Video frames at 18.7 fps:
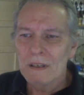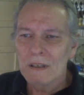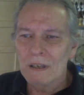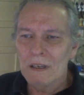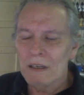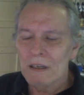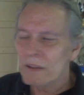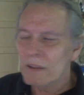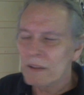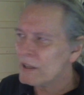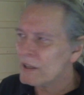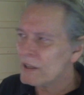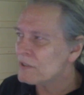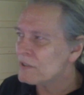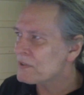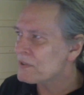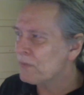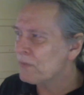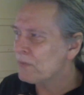I think
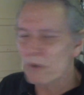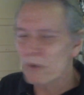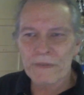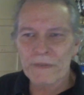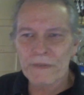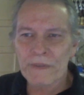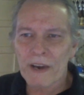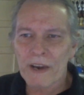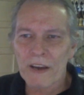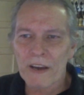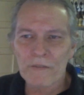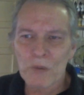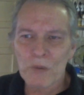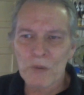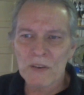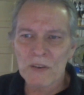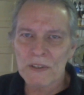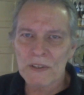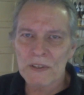it's 45
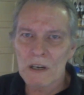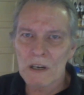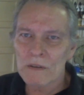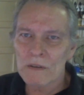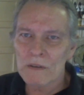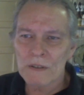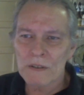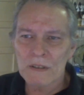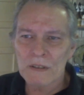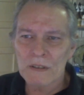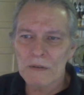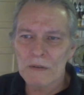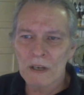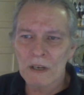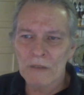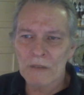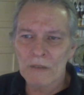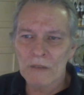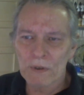miles an hour or
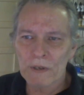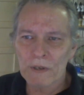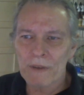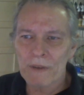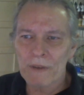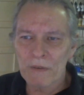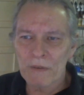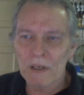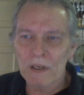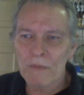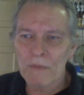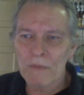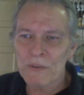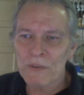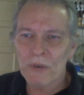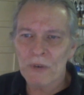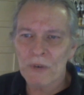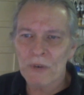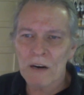something, 45 kilometers
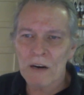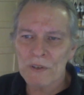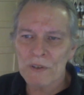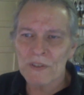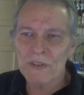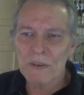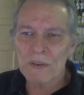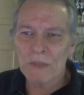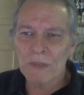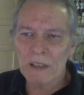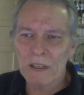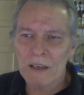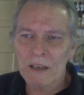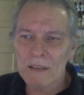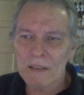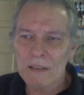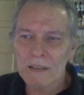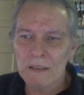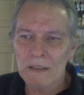per hour or something like
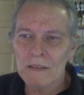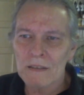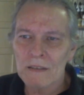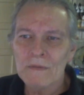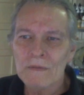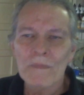that, you know.